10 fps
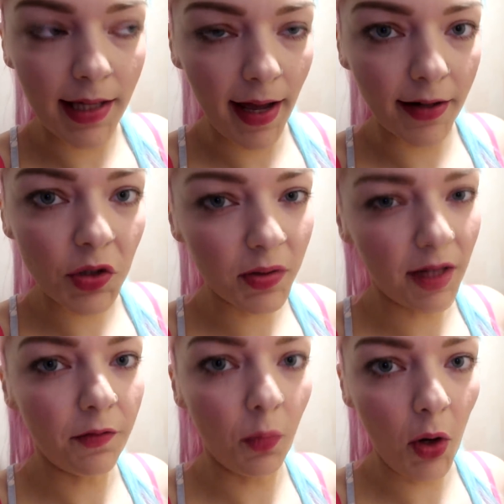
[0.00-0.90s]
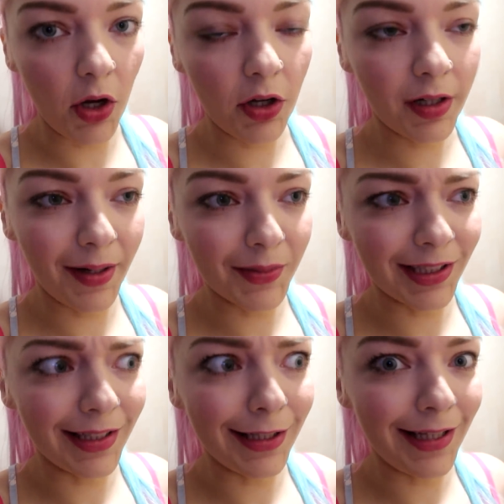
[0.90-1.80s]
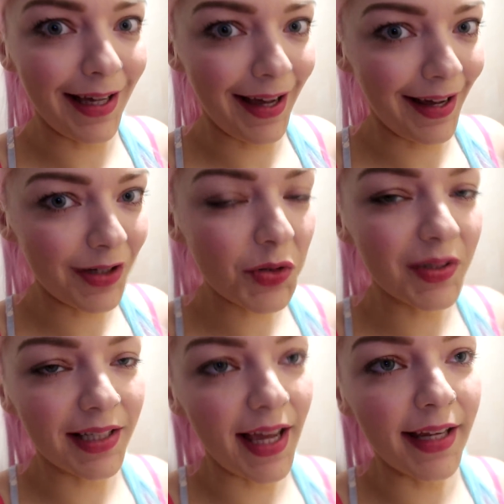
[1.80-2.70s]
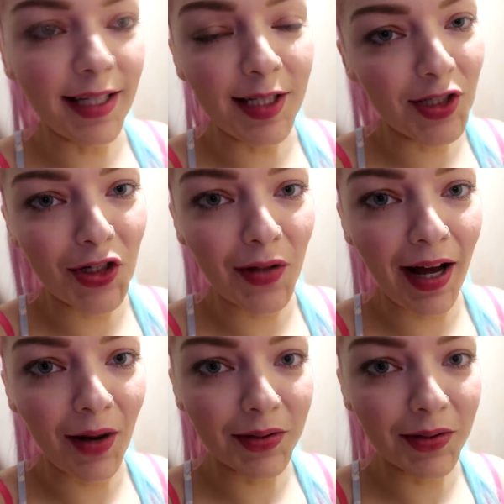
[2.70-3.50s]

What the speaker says: yeah. And she was like, for work? And I was like, yeah. And she was like, yeah, you need to do that.